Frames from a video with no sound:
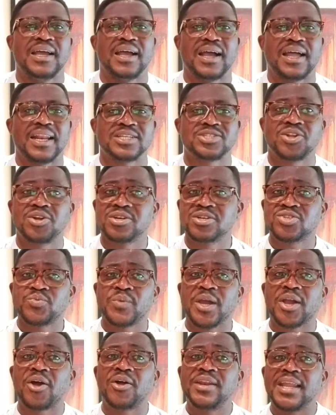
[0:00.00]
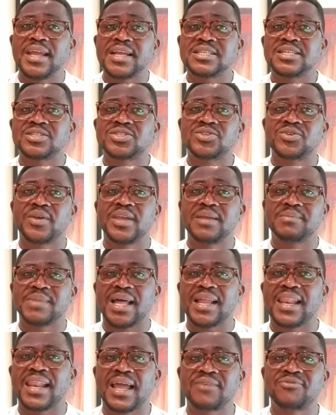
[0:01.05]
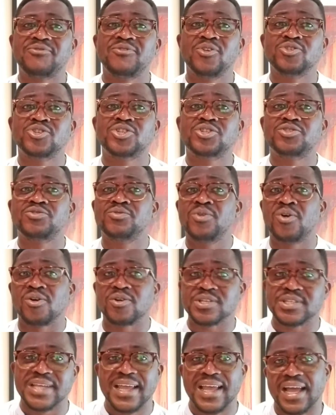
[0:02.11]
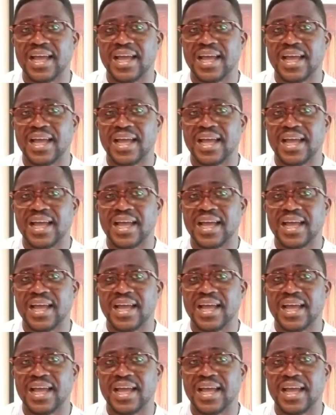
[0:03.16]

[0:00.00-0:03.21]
And as long as we're connected to Him, that life flows through us